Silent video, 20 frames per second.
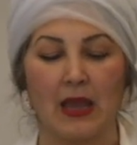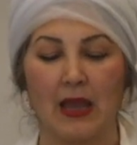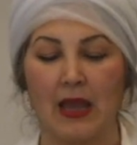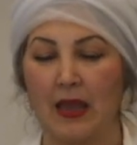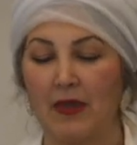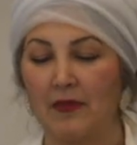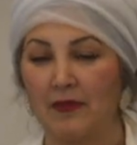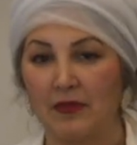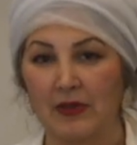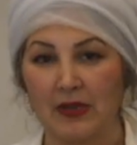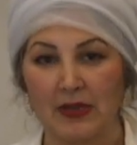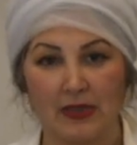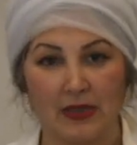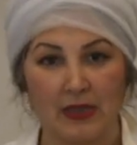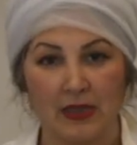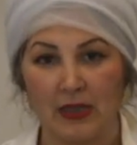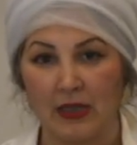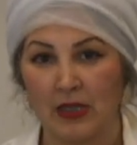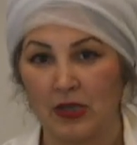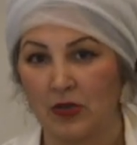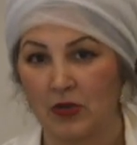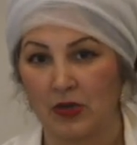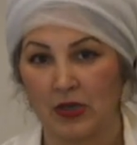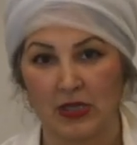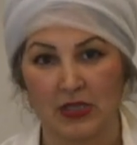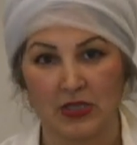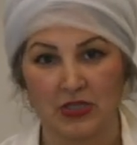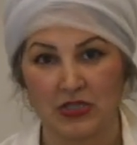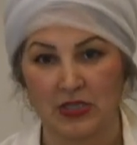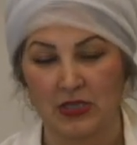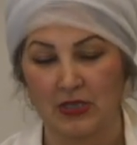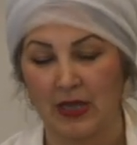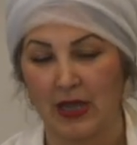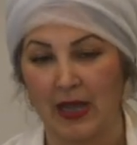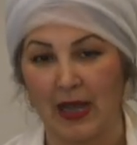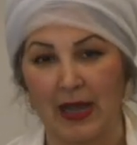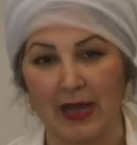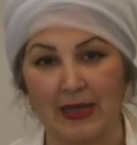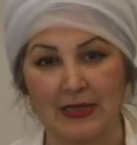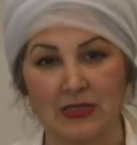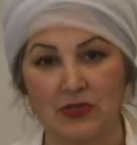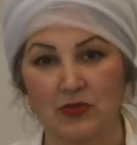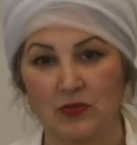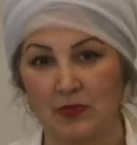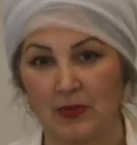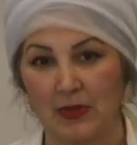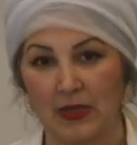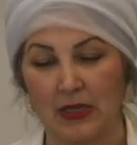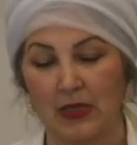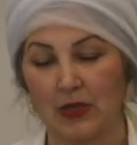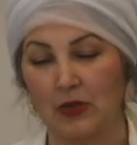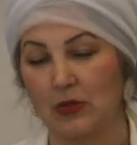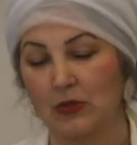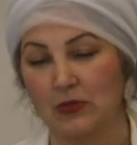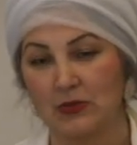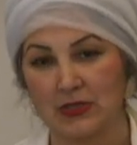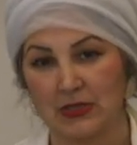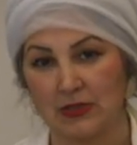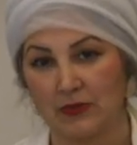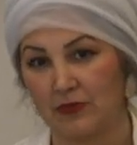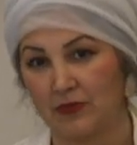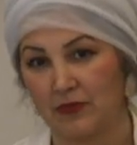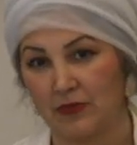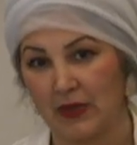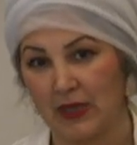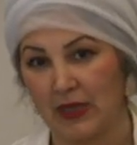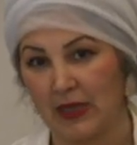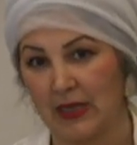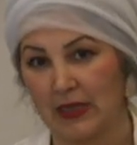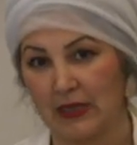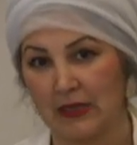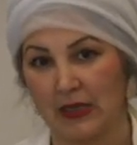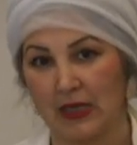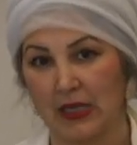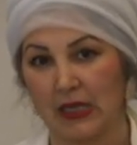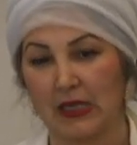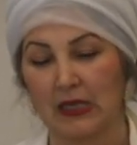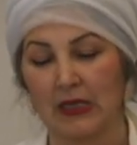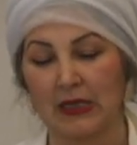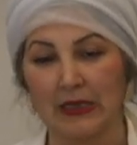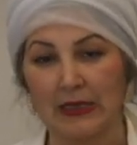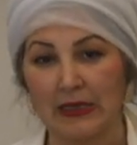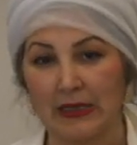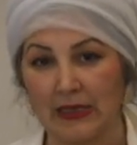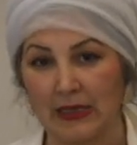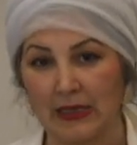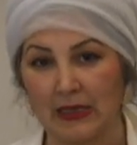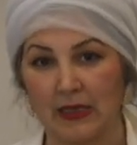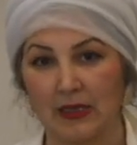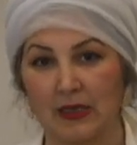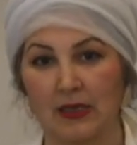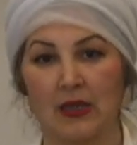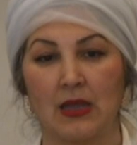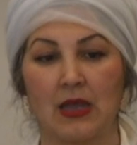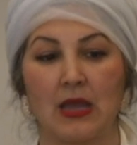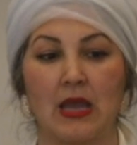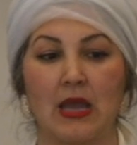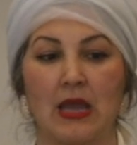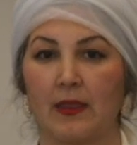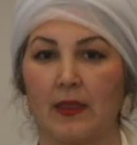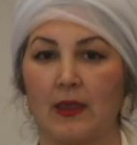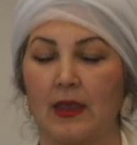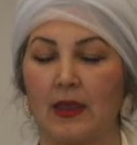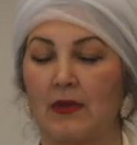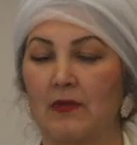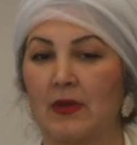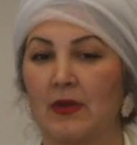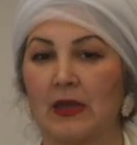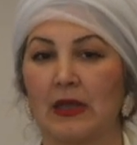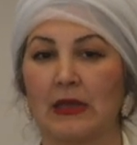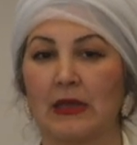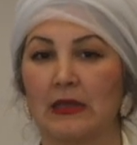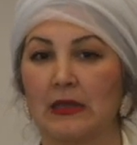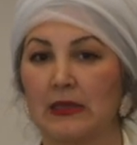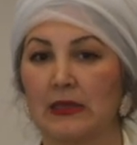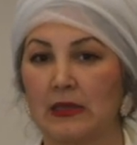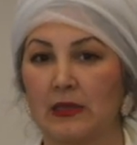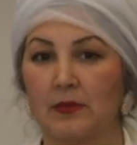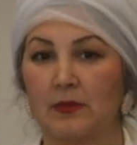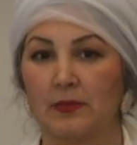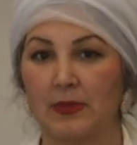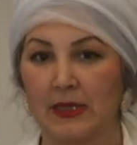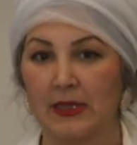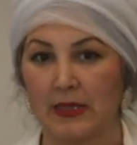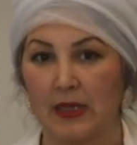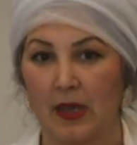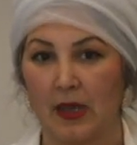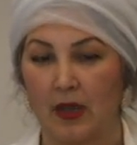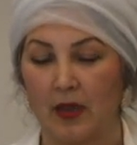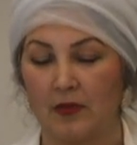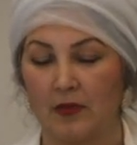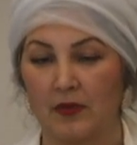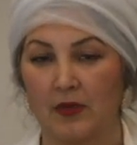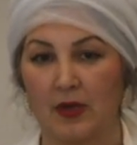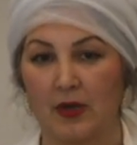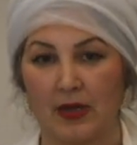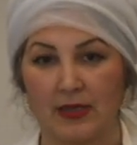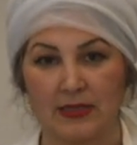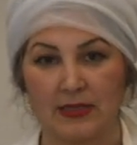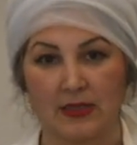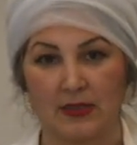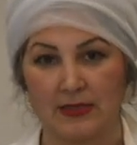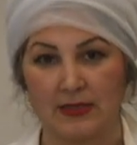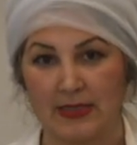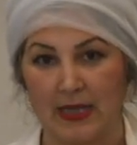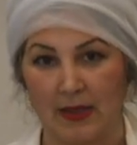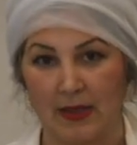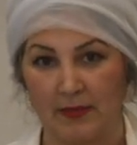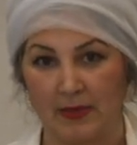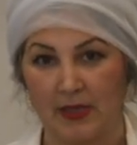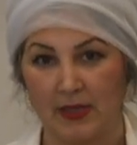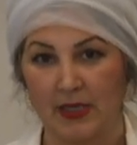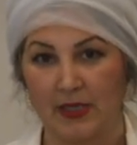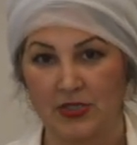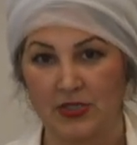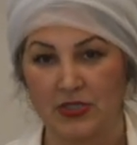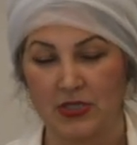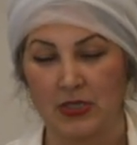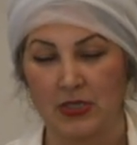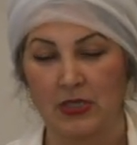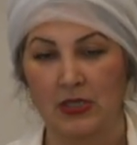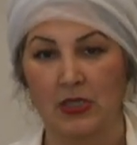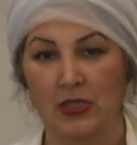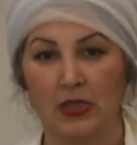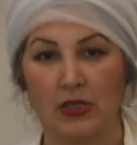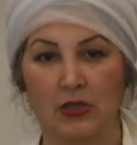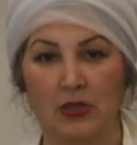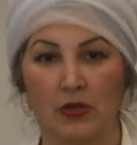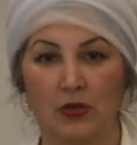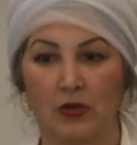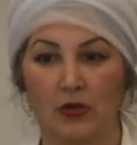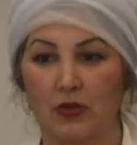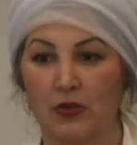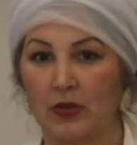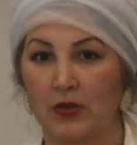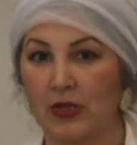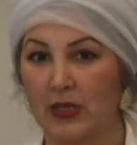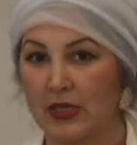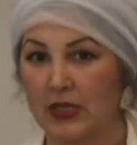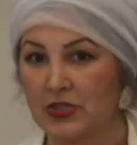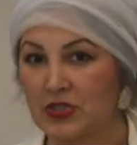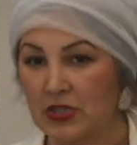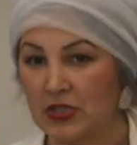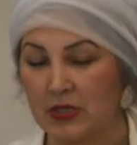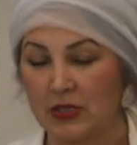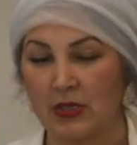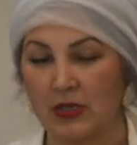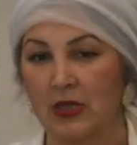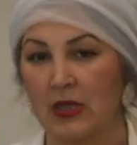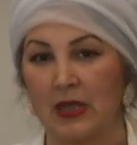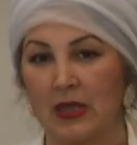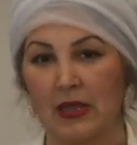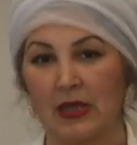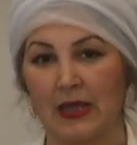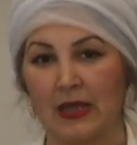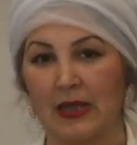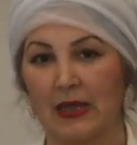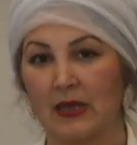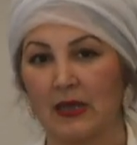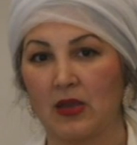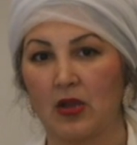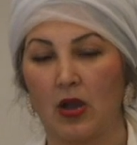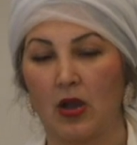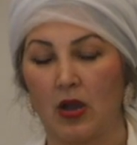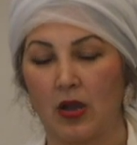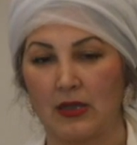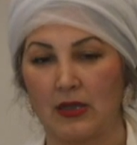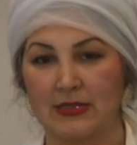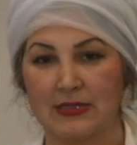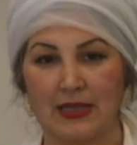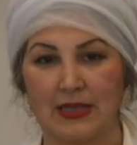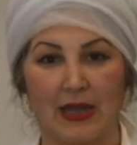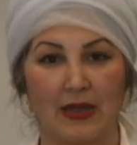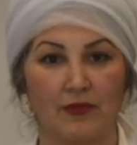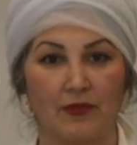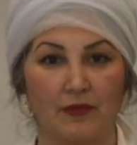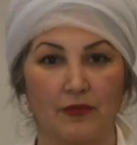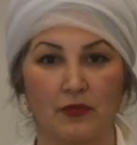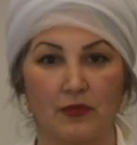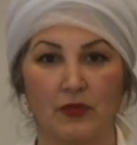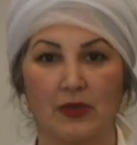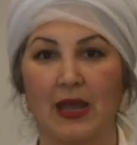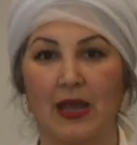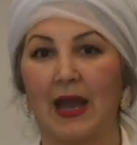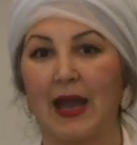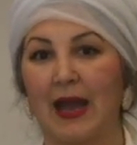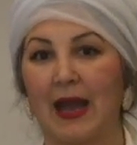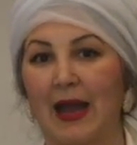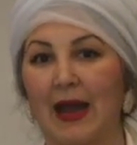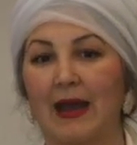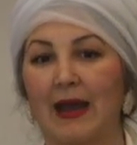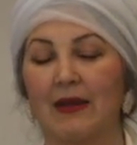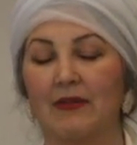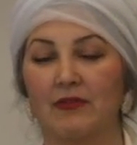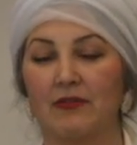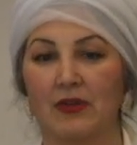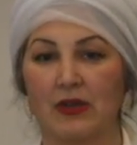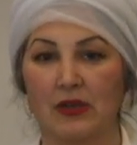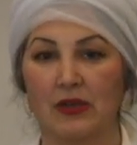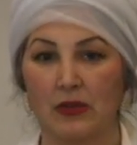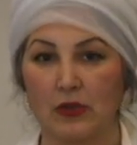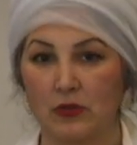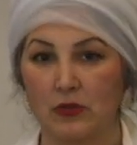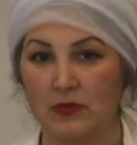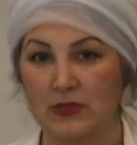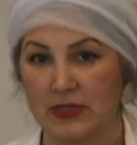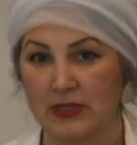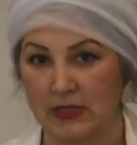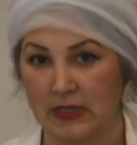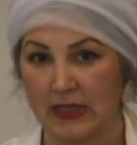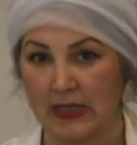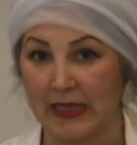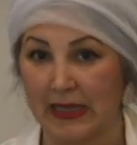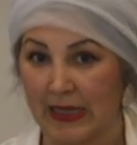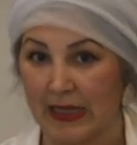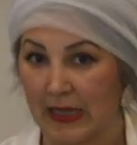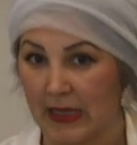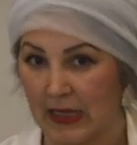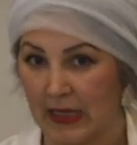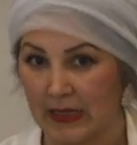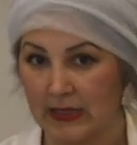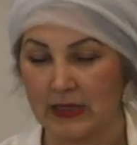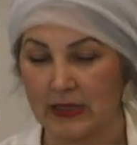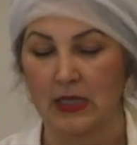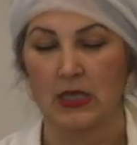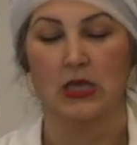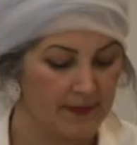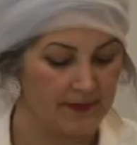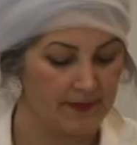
Everything in your kitchen has to be gluten-free and like clean. Even a little bit of cross-contamination in your kitchen can cause that food have gluten in it.